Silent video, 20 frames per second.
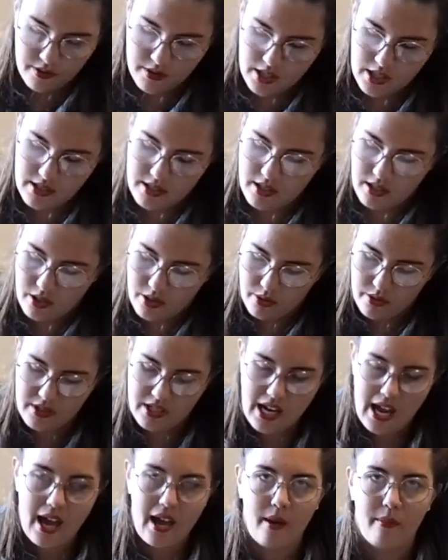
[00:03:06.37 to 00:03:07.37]
There's a little
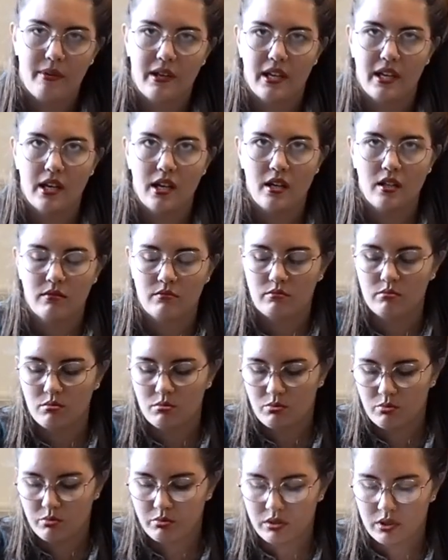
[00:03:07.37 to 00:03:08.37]
tab here,
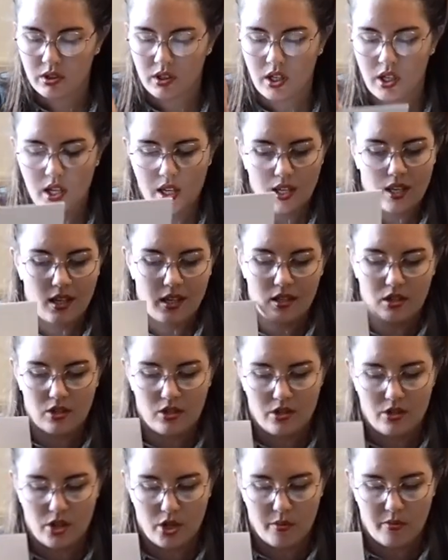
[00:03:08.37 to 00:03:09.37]
and you
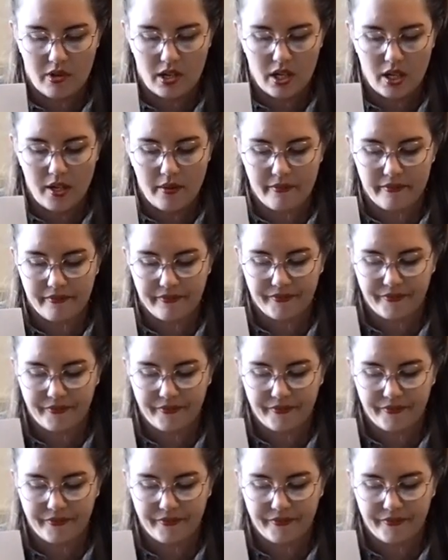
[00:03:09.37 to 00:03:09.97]
just open it up.